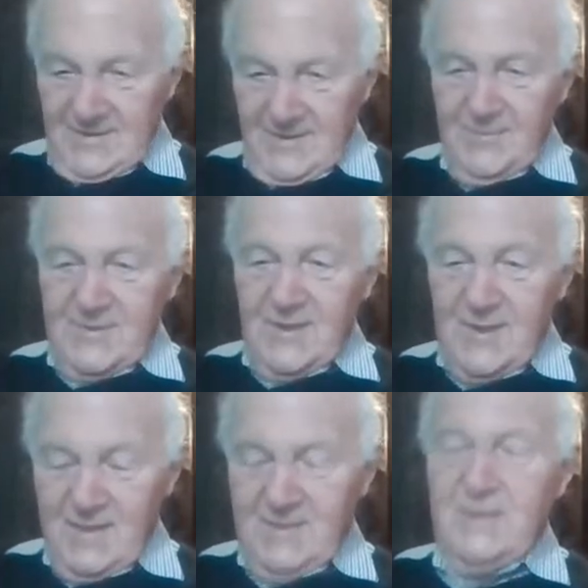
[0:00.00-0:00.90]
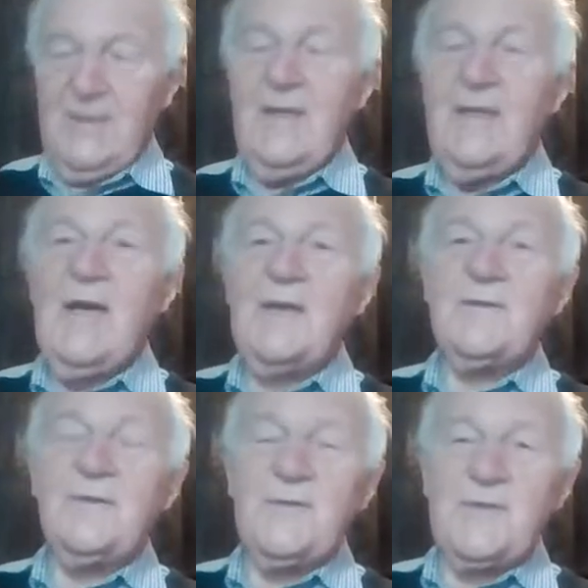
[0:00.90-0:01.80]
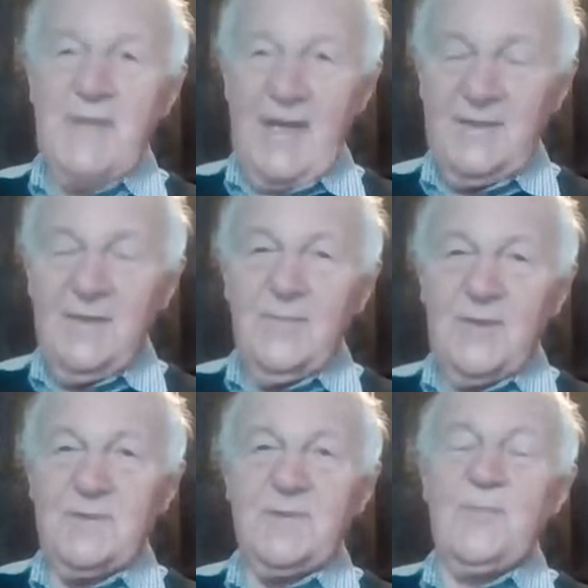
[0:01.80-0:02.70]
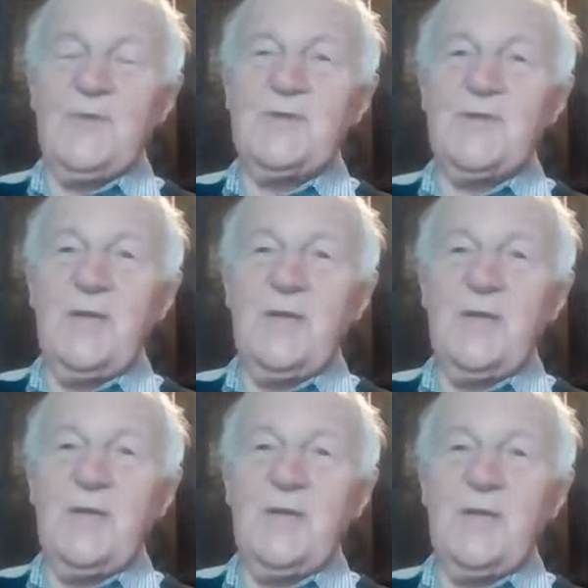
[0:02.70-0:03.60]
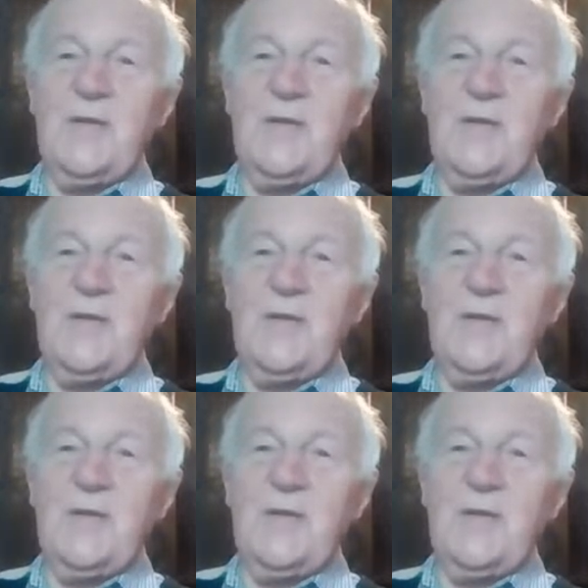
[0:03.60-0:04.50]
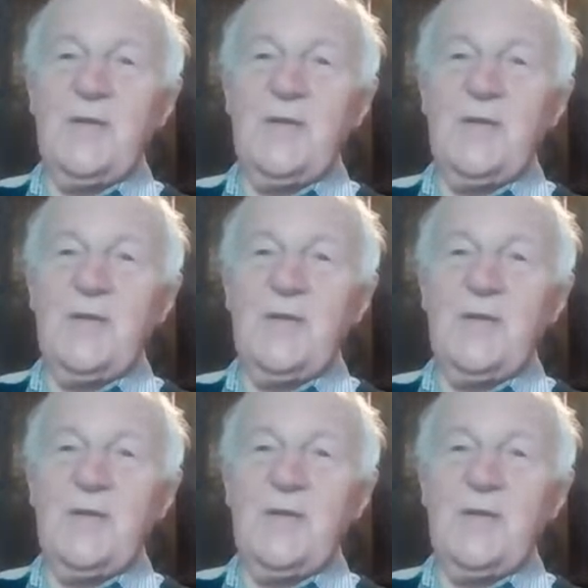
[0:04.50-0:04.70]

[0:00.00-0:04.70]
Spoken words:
They were delighted. He had a good standing because the British company was so successful.